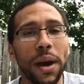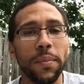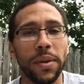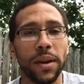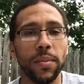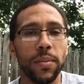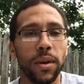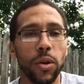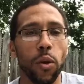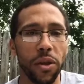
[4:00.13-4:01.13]
wiped them
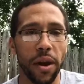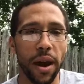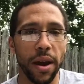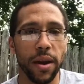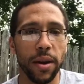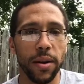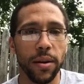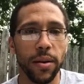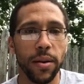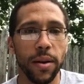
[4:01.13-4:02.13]
with her hair.
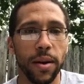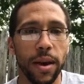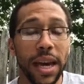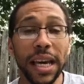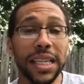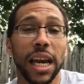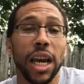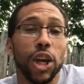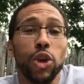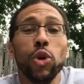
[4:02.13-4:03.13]
He said,
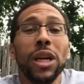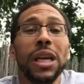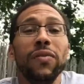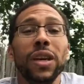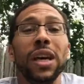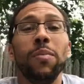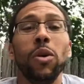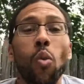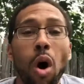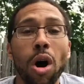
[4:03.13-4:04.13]
you didn't even give
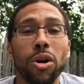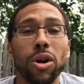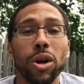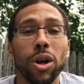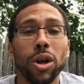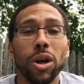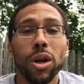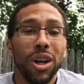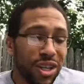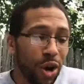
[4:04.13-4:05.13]
me water
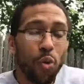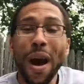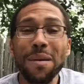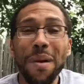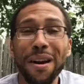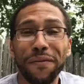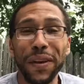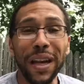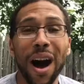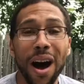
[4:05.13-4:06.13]
to wipe my
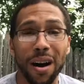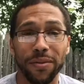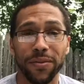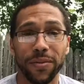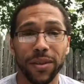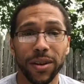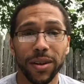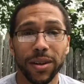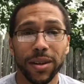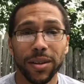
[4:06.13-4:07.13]
feet off.
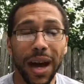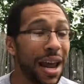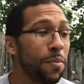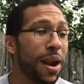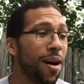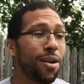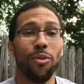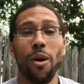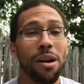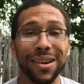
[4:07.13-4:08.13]
I done been out
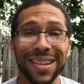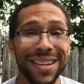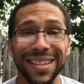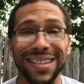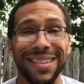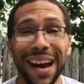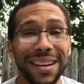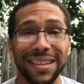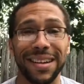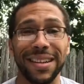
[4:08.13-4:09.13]
here walking in this
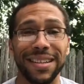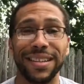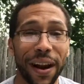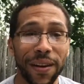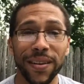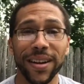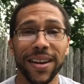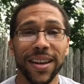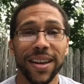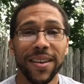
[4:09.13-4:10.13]
dust and this dirt,
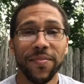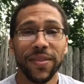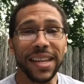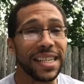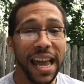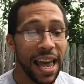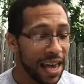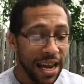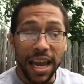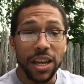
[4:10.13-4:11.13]

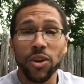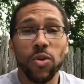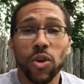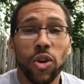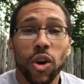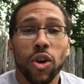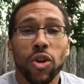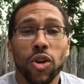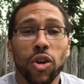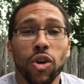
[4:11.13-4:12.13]
sand. You
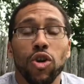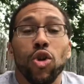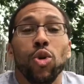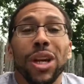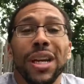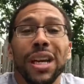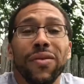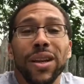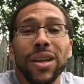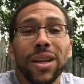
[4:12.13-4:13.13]
didn't
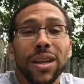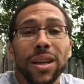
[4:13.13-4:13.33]
even